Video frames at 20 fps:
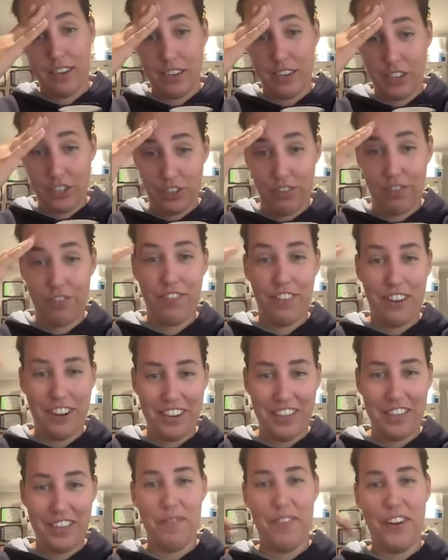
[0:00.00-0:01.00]
then she
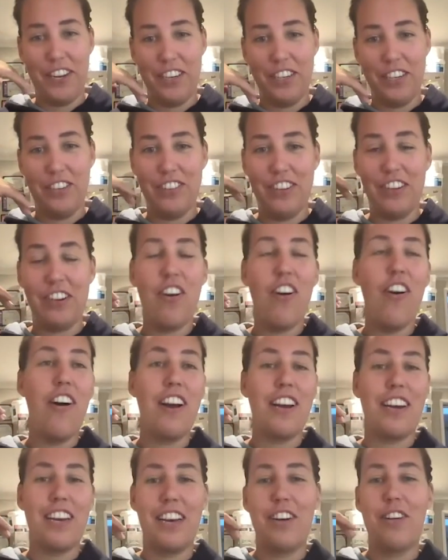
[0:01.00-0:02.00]
finally managed. She was like, "Oh,
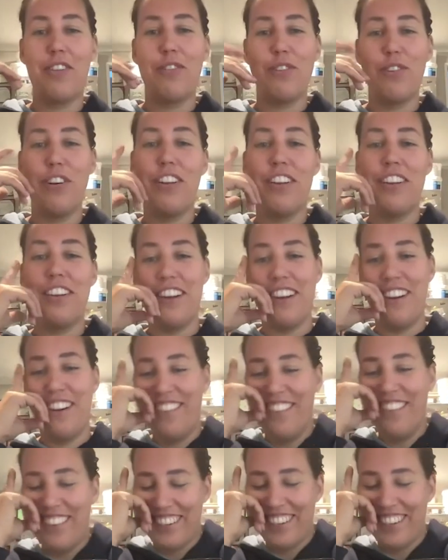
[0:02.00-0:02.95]
I can go toilet now."